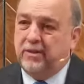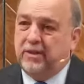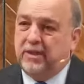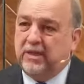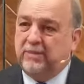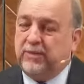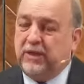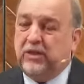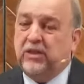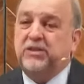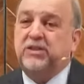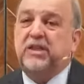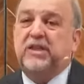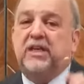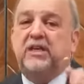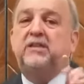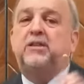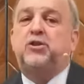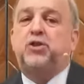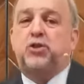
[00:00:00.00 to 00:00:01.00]
Because
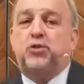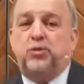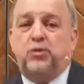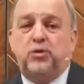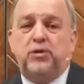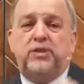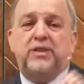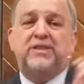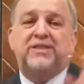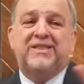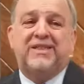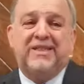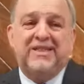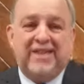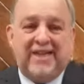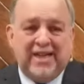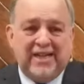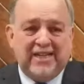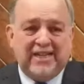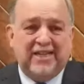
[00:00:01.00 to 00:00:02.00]
again, the truth is
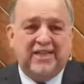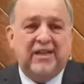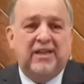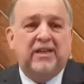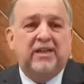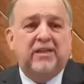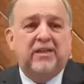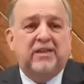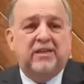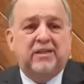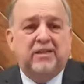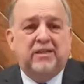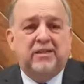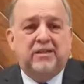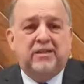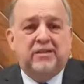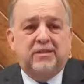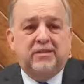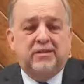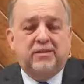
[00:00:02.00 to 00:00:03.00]
connected
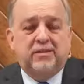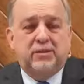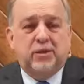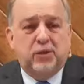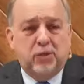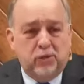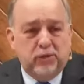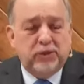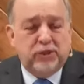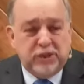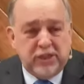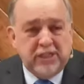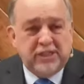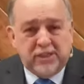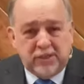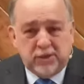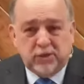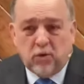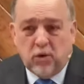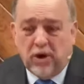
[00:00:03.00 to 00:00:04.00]
to who is
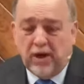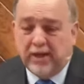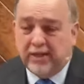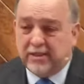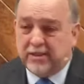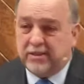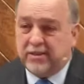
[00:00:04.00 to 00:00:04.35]
Jesus Christ.